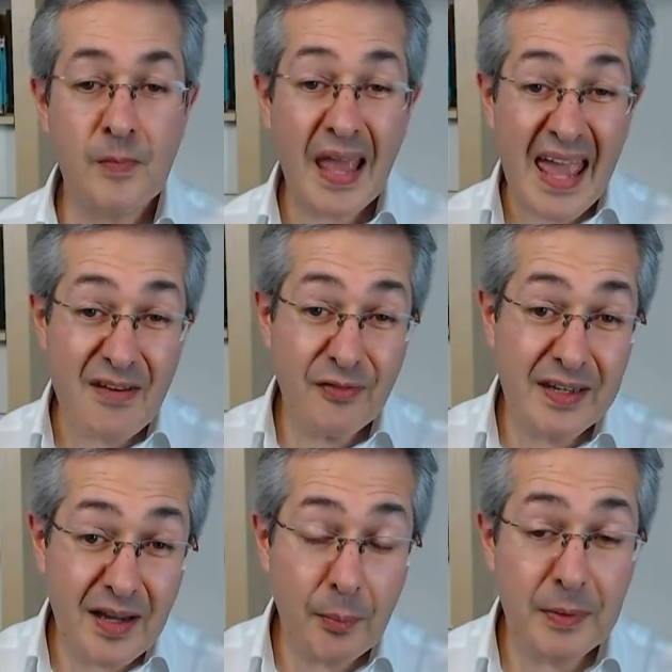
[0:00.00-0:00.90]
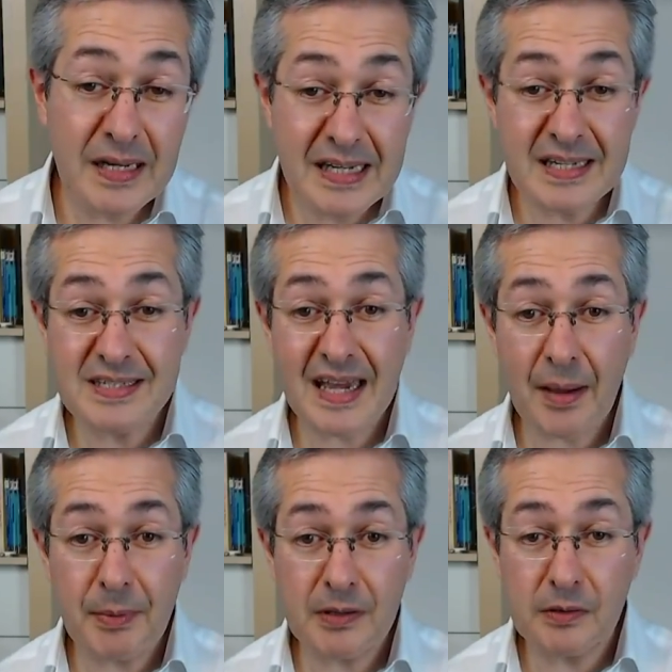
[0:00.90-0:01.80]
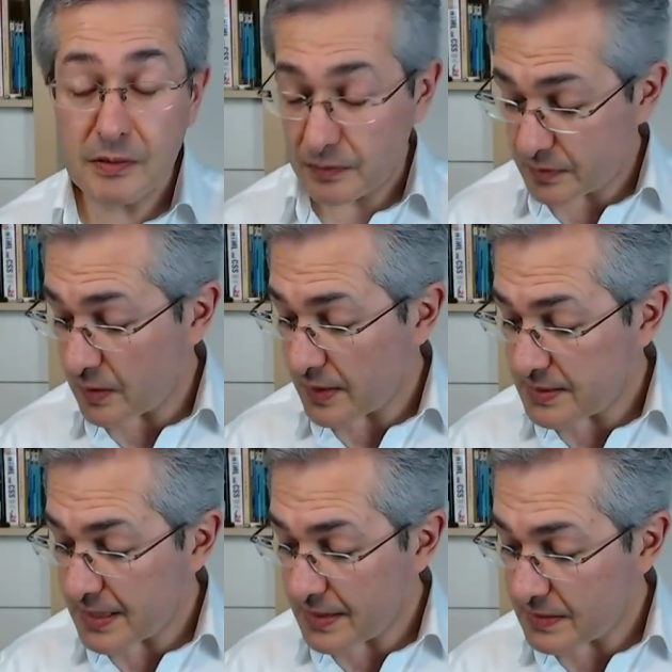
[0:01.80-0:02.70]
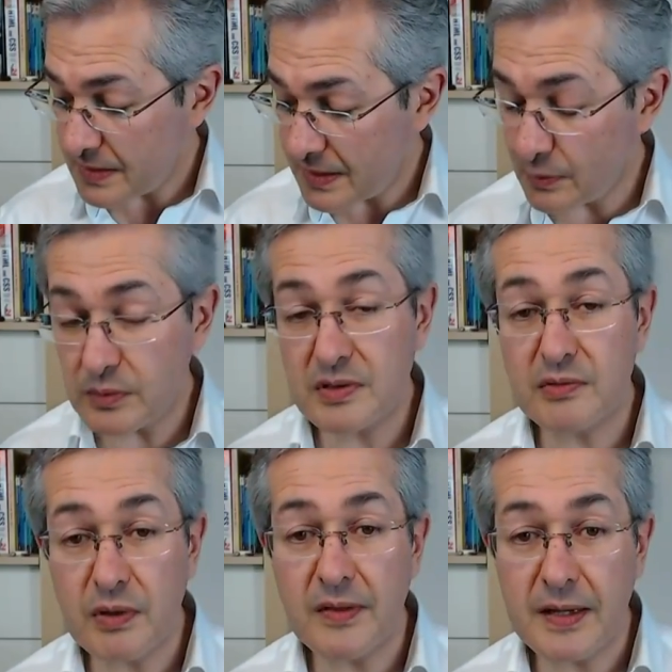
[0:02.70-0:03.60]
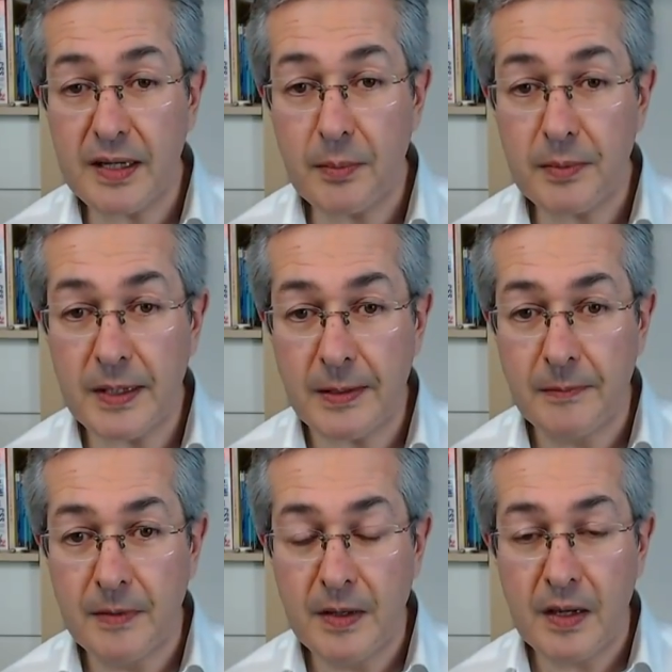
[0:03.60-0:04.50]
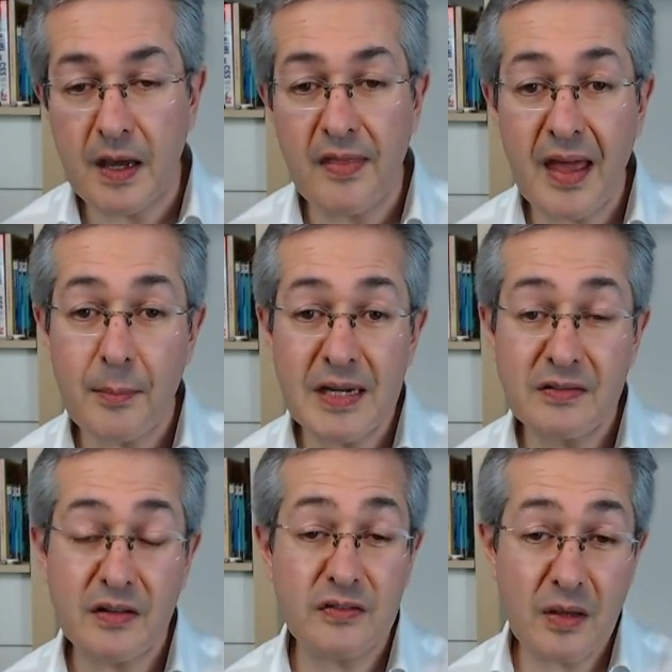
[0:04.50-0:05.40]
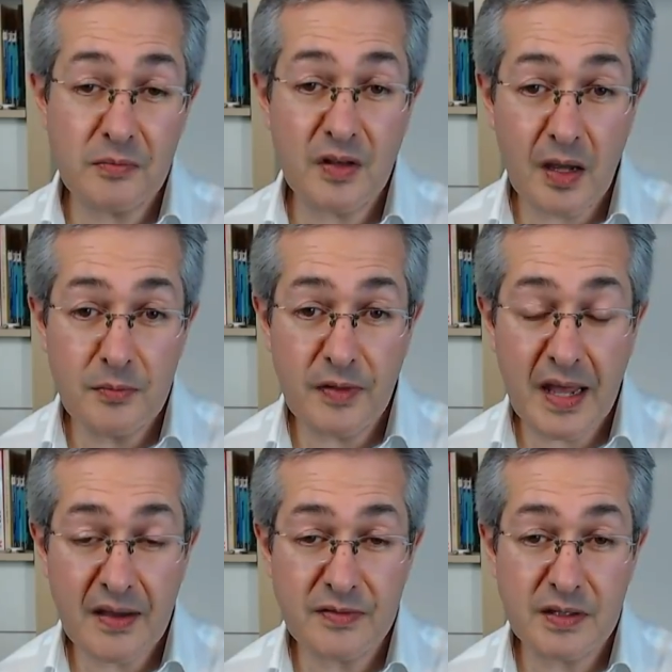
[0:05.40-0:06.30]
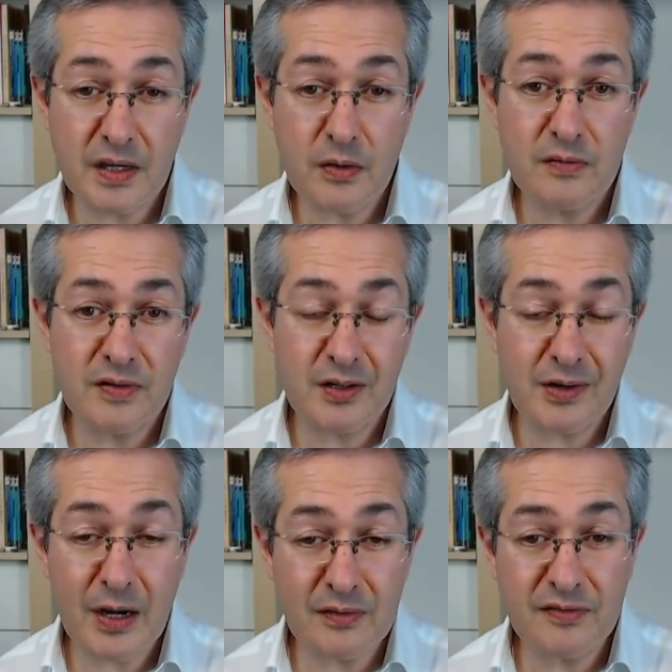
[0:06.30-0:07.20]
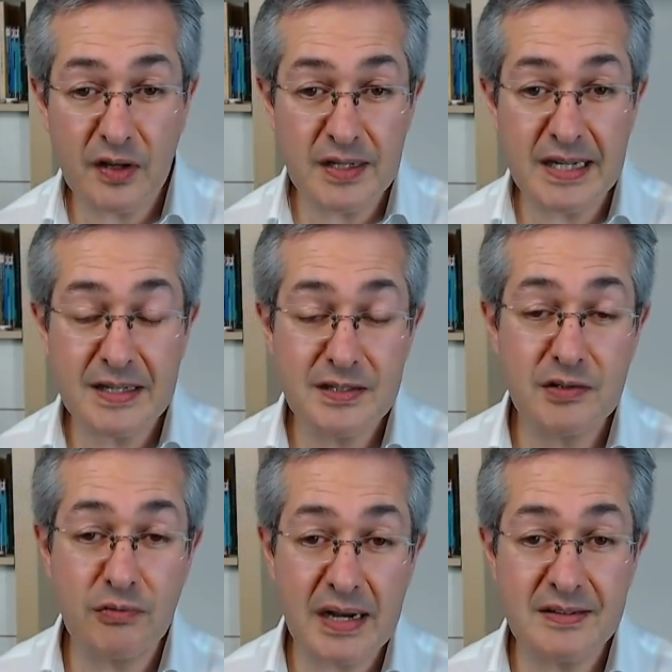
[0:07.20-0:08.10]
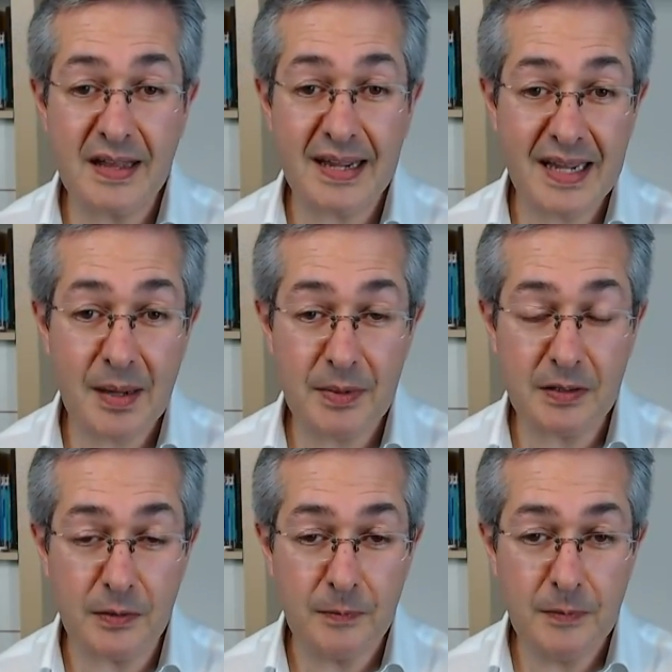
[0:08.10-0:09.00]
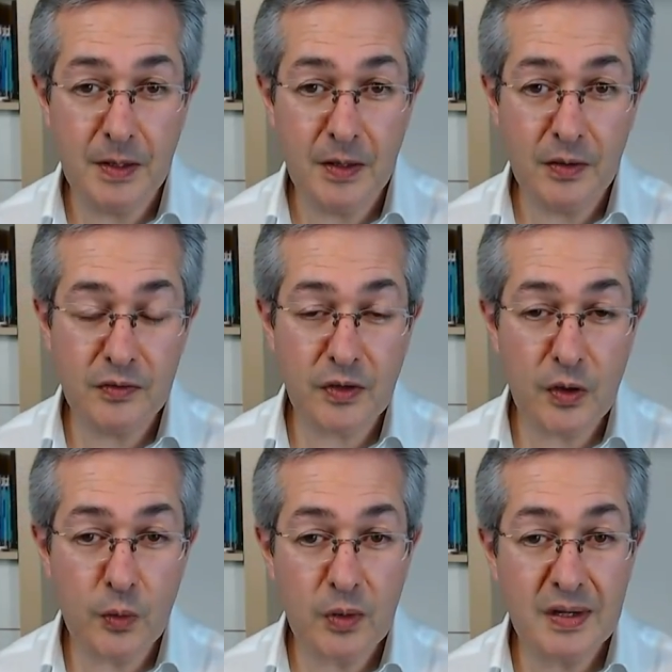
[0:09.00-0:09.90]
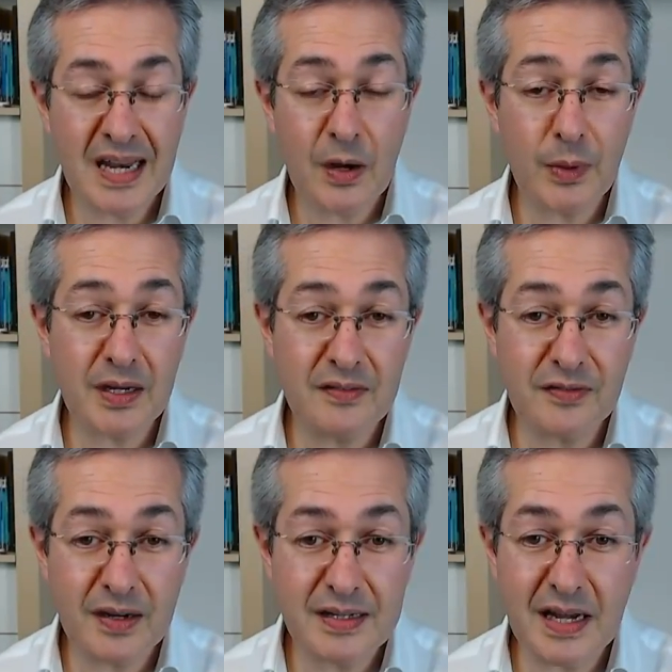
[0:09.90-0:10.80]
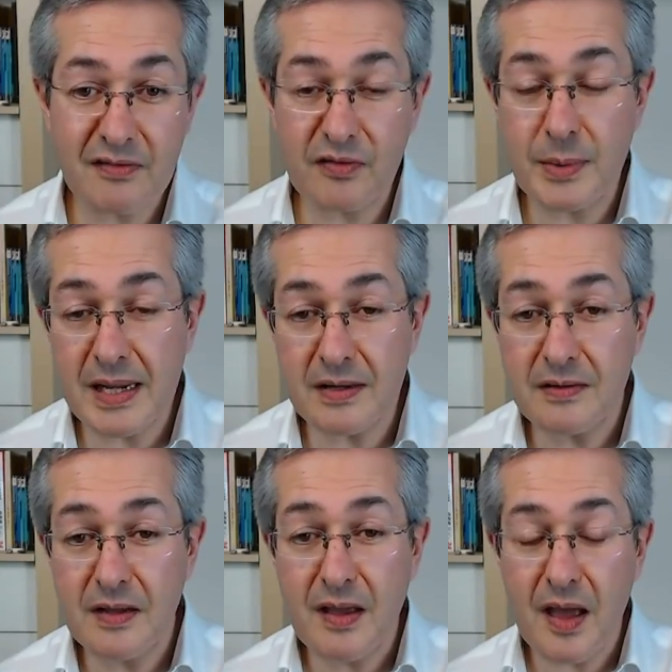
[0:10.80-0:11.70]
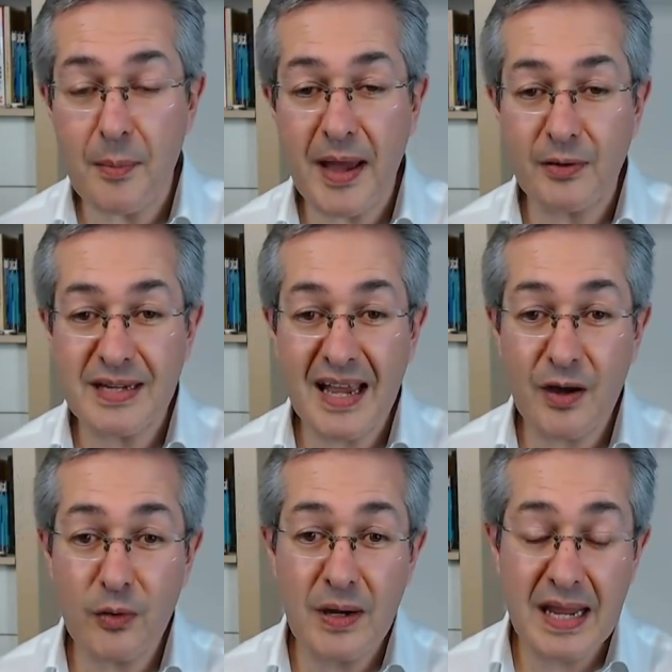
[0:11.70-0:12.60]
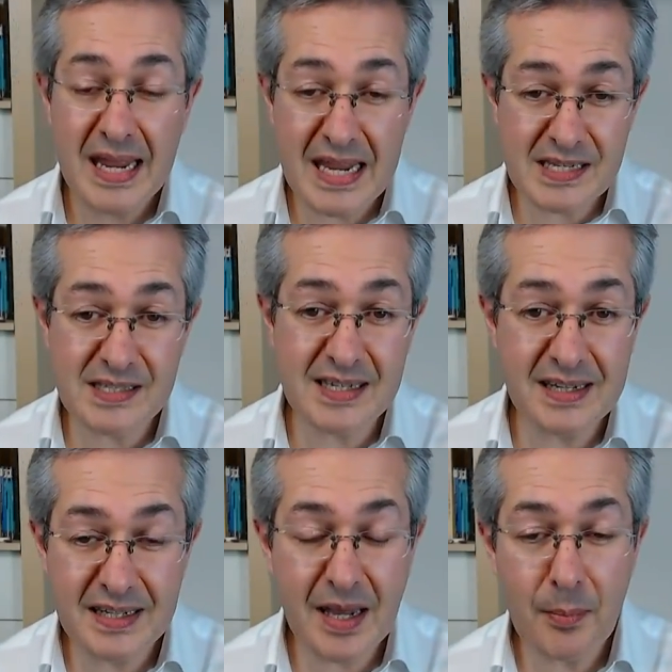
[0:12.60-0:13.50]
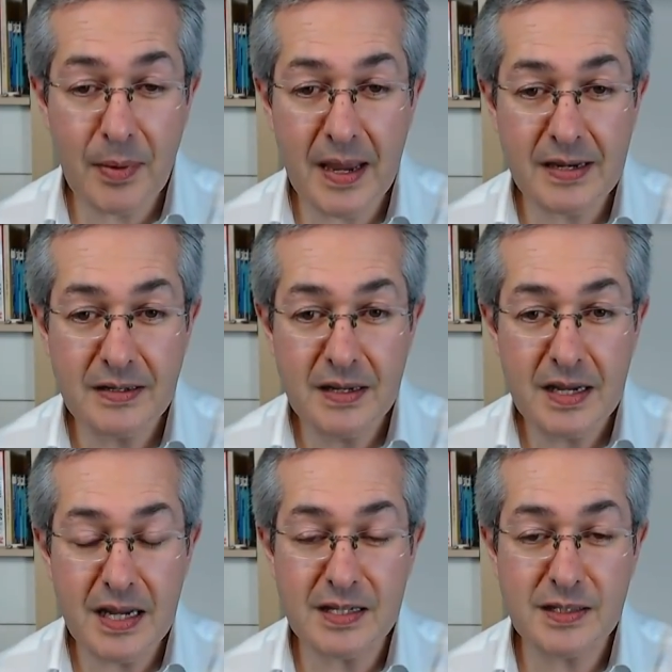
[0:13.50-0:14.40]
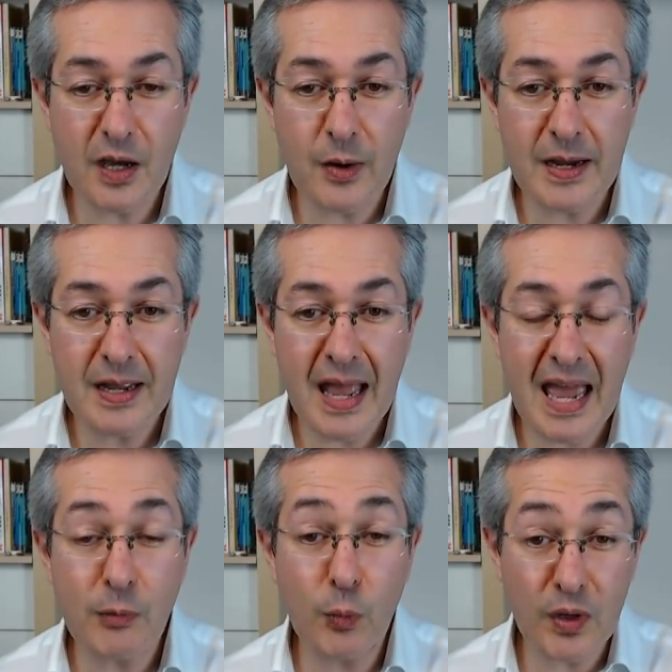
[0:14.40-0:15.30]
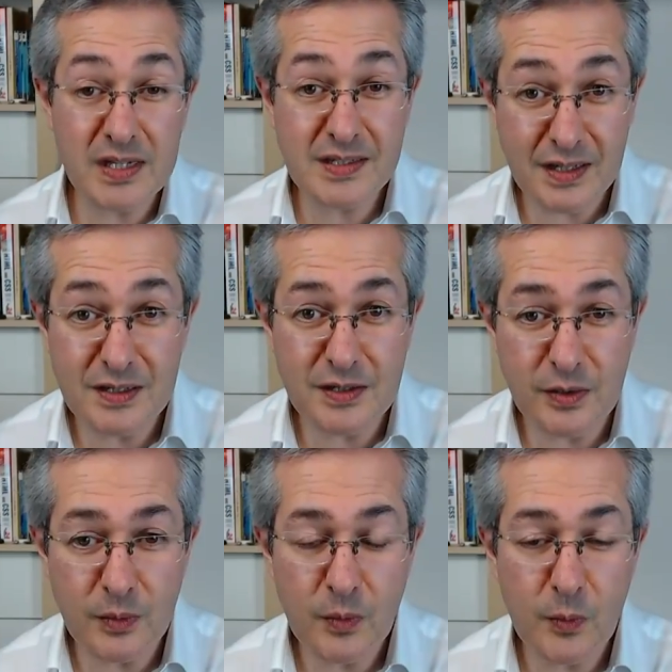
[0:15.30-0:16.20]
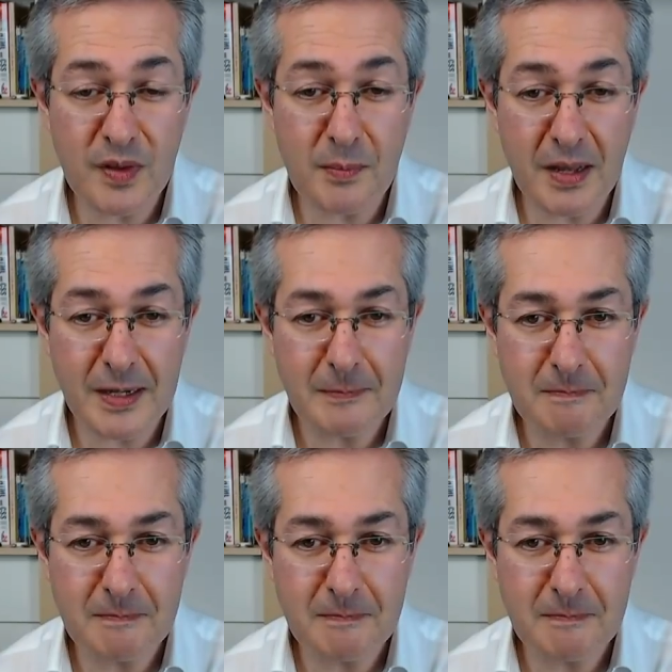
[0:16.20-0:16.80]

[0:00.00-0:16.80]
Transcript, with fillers: Every company needs capital, don't they, Ted, in order to run their company. And that means that sometimes they have to go for crowdfunding to raise that capital. So now we're going to find out from Iain about how his Seedrs campaign is going and what he's going to do with the money.